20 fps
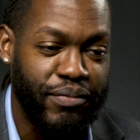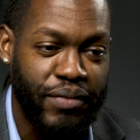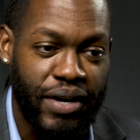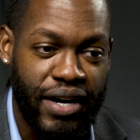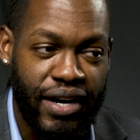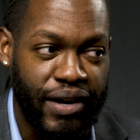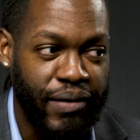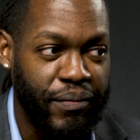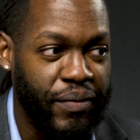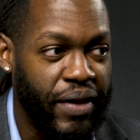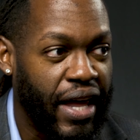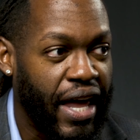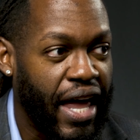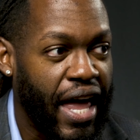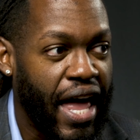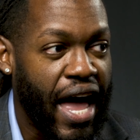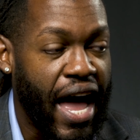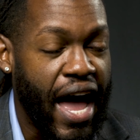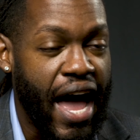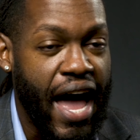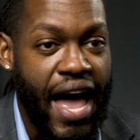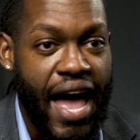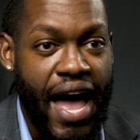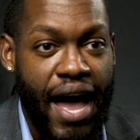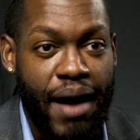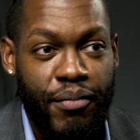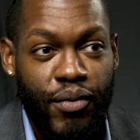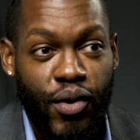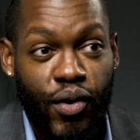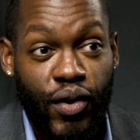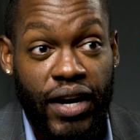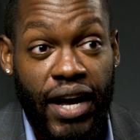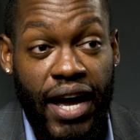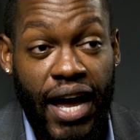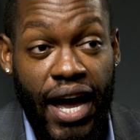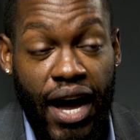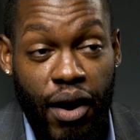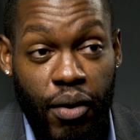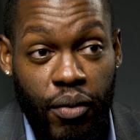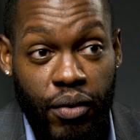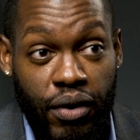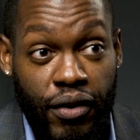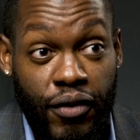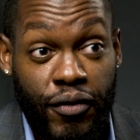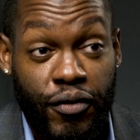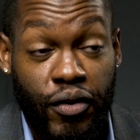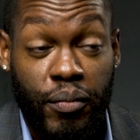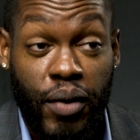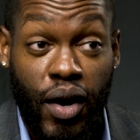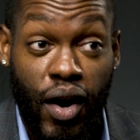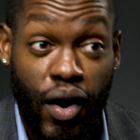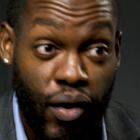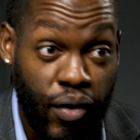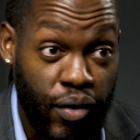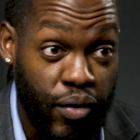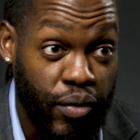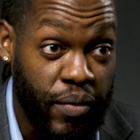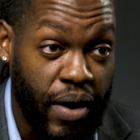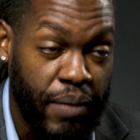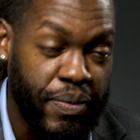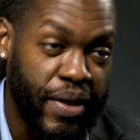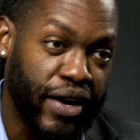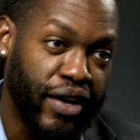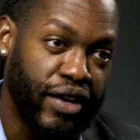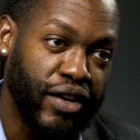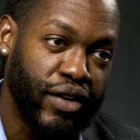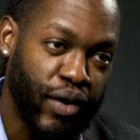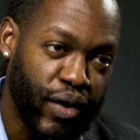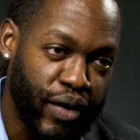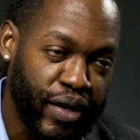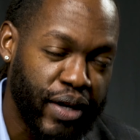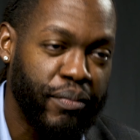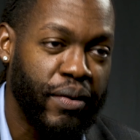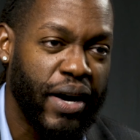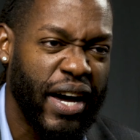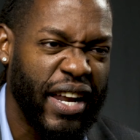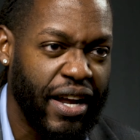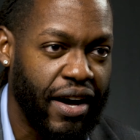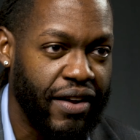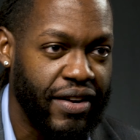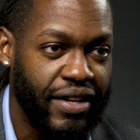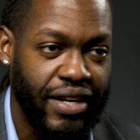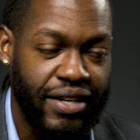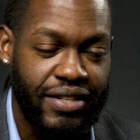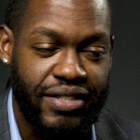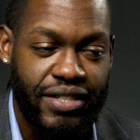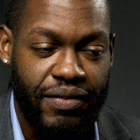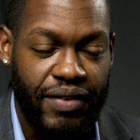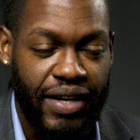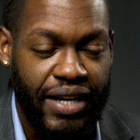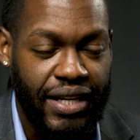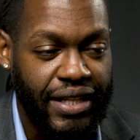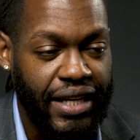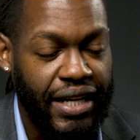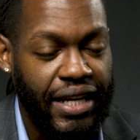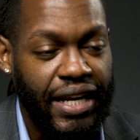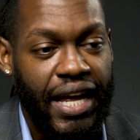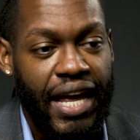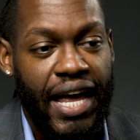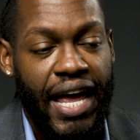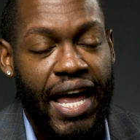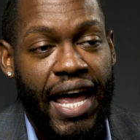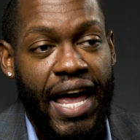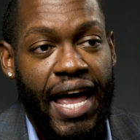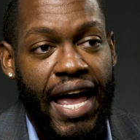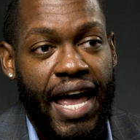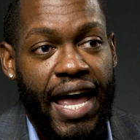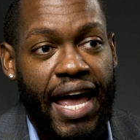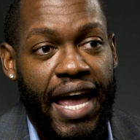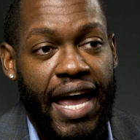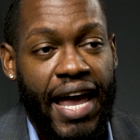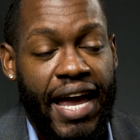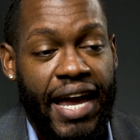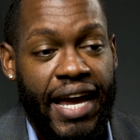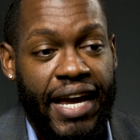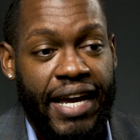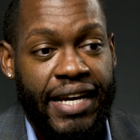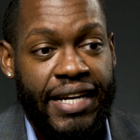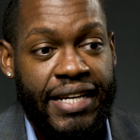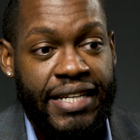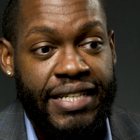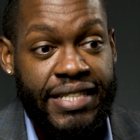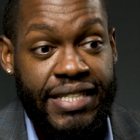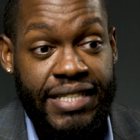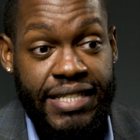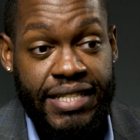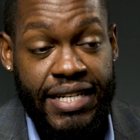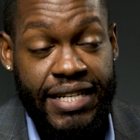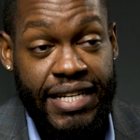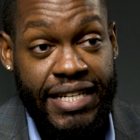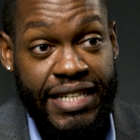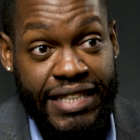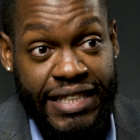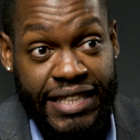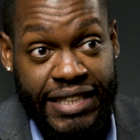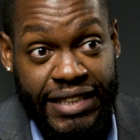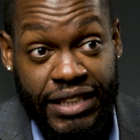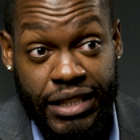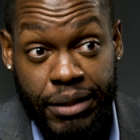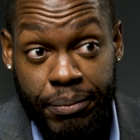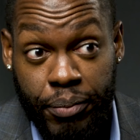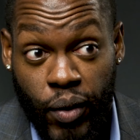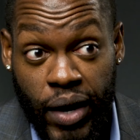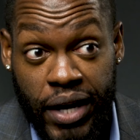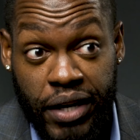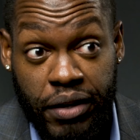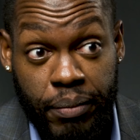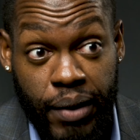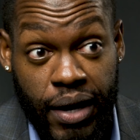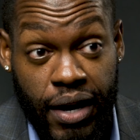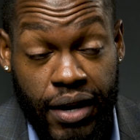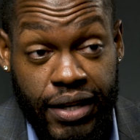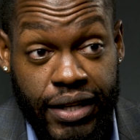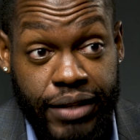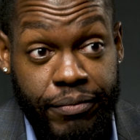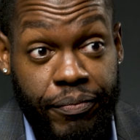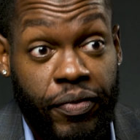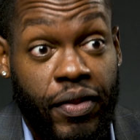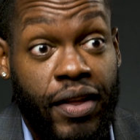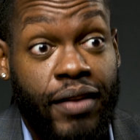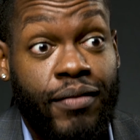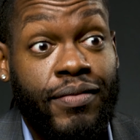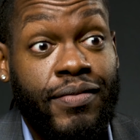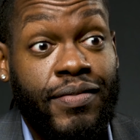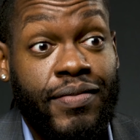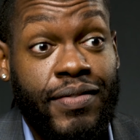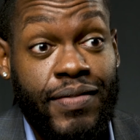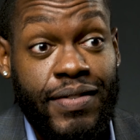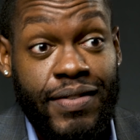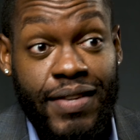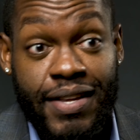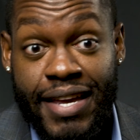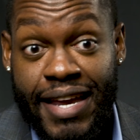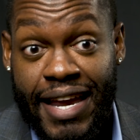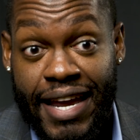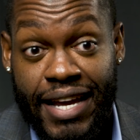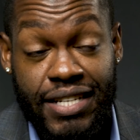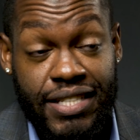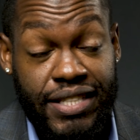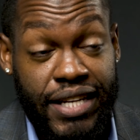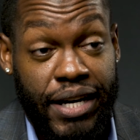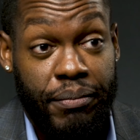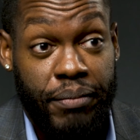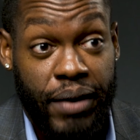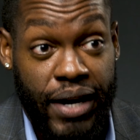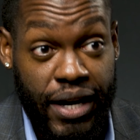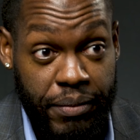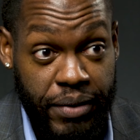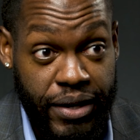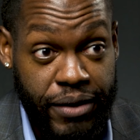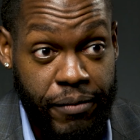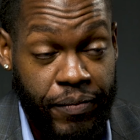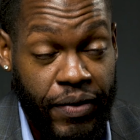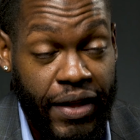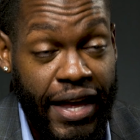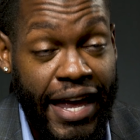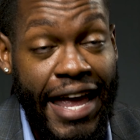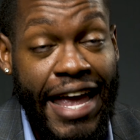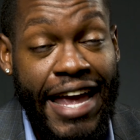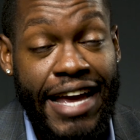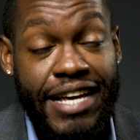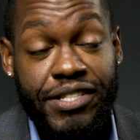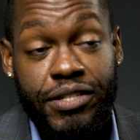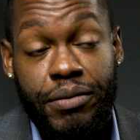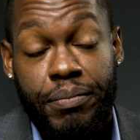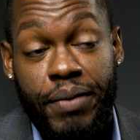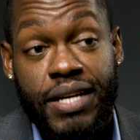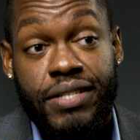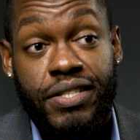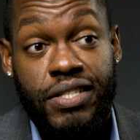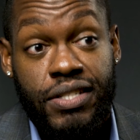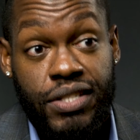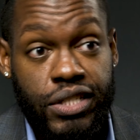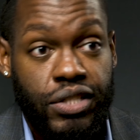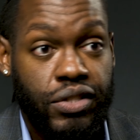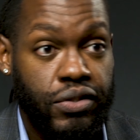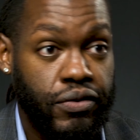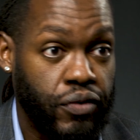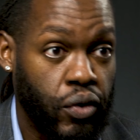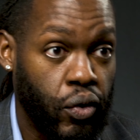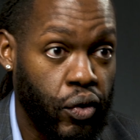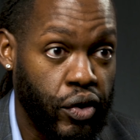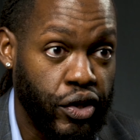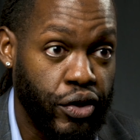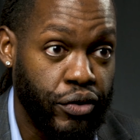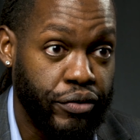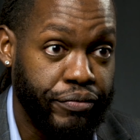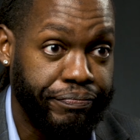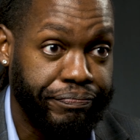Mom, I'm going an hour from home. I'm not going to know anybody, all that kind of stuff like that. And she prayed about it and said, baby, it's the best decision for you.